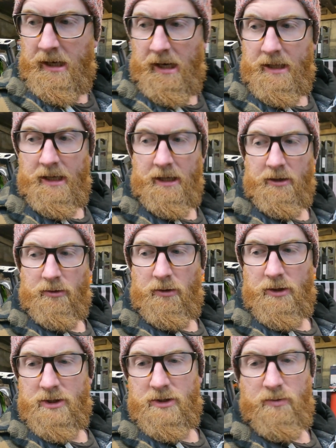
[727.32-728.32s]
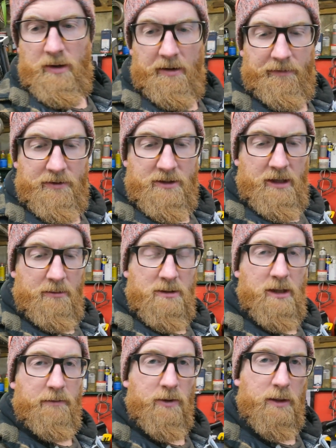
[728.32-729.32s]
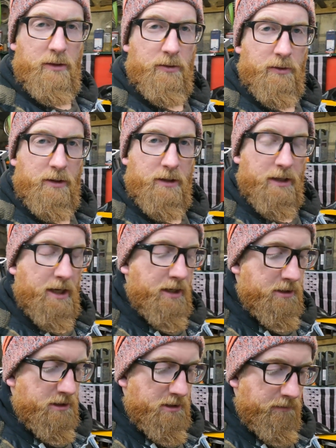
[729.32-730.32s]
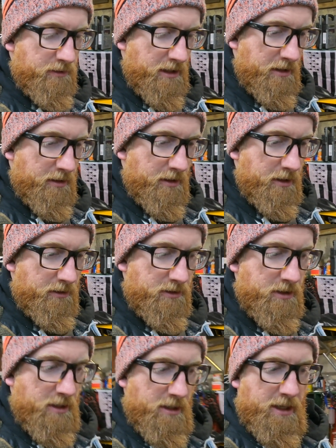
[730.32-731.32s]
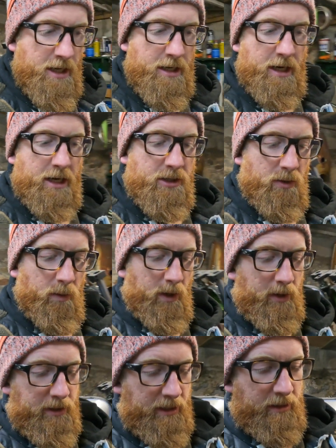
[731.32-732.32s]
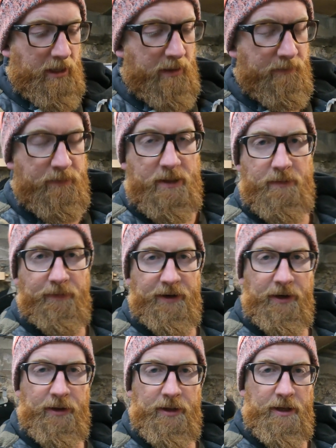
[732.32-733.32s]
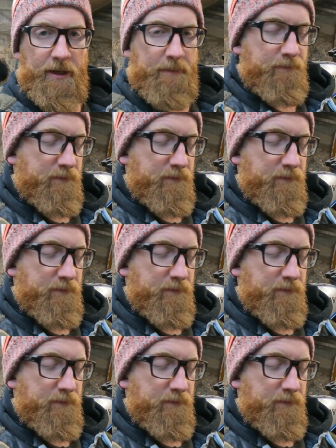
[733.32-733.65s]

and then cross-reference it. I'm just having a quick look around the garage to see if there's anything else. In an ideal world, I'd figure out the